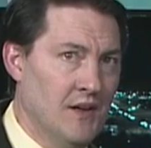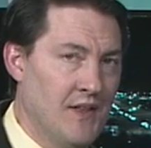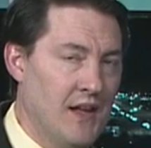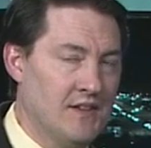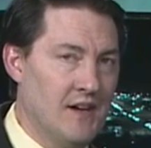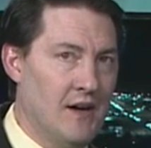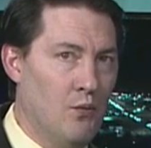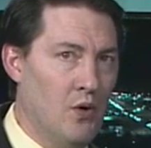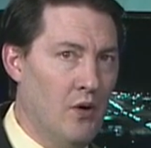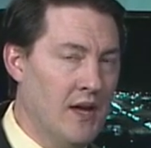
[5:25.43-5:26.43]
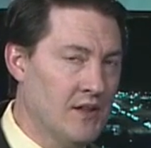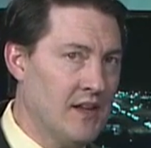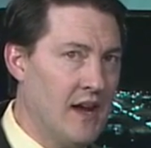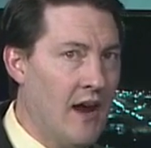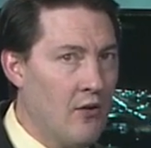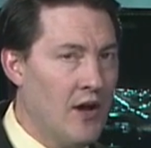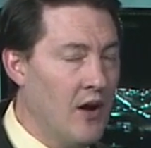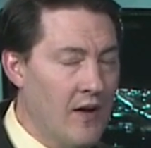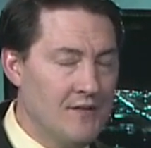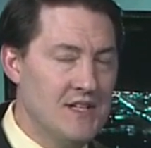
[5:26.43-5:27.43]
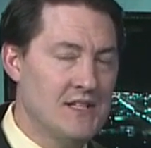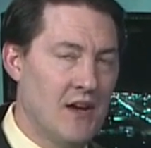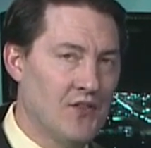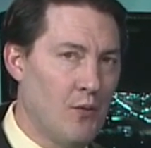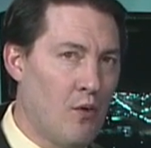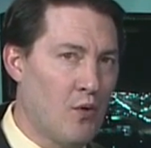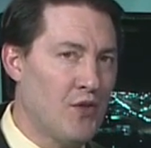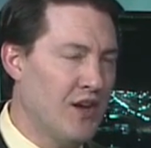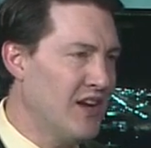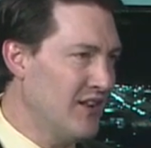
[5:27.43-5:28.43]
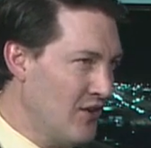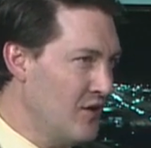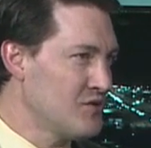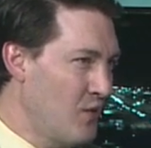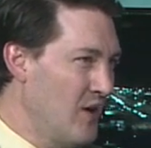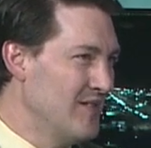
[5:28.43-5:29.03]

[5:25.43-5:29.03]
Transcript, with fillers: that uh, will hit the area. I'll have details on what we're thinking there as well.